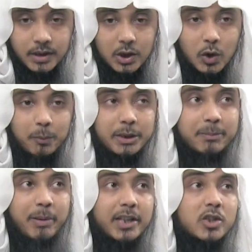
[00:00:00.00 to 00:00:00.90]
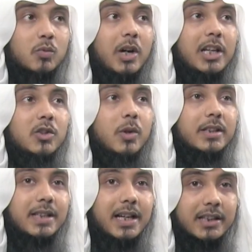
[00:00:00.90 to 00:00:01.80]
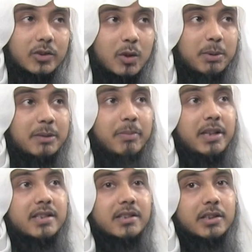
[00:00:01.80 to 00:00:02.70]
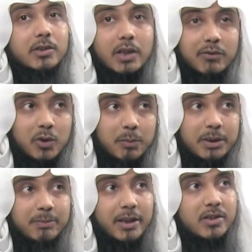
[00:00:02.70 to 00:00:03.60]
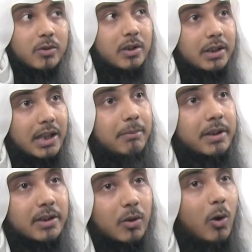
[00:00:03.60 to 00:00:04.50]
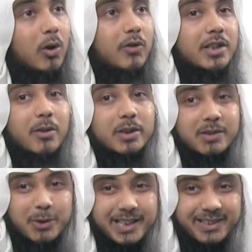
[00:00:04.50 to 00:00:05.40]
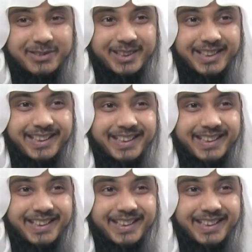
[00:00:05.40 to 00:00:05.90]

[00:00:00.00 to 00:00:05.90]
Not being punished while you are dying, not being punished in the grave, not being punished on the Qiyamah day. All of these are which level?